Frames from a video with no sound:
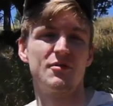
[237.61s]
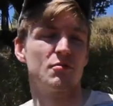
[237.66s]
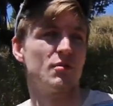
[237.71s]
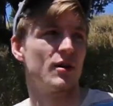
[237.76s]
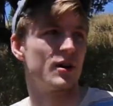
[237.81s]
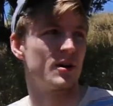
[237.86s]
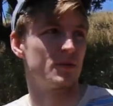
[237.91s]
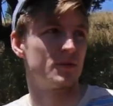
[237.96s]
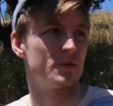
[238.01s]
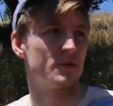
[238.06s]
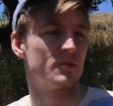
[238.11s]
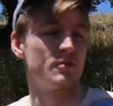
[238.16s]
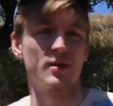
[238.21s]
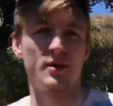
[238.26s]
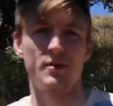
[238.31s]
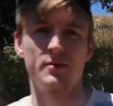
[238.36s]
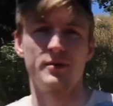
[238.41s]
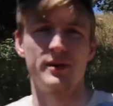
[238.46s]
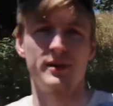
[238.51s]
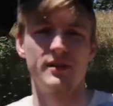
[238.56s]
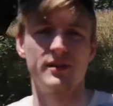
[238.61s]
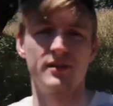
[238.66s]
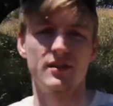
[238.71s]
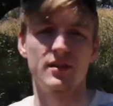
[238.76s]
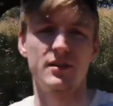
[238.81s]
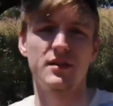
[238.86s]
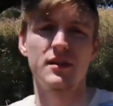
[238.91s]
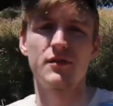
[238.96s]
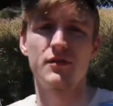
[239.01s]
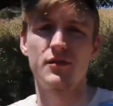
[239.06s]
what are what are we
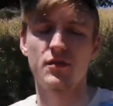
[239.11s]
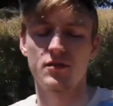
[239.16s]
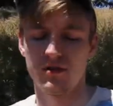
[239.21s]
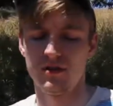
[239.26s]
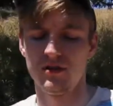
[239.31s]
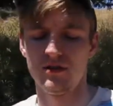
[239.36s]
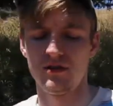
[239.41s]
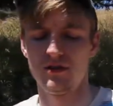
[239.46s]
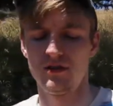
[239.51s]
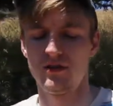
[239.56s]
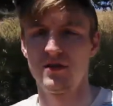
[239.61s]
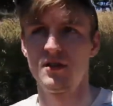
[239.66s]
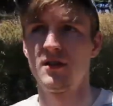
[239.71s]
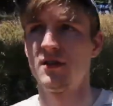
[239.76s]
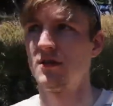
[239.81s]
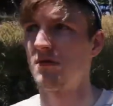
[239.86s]
looking for? Yeah.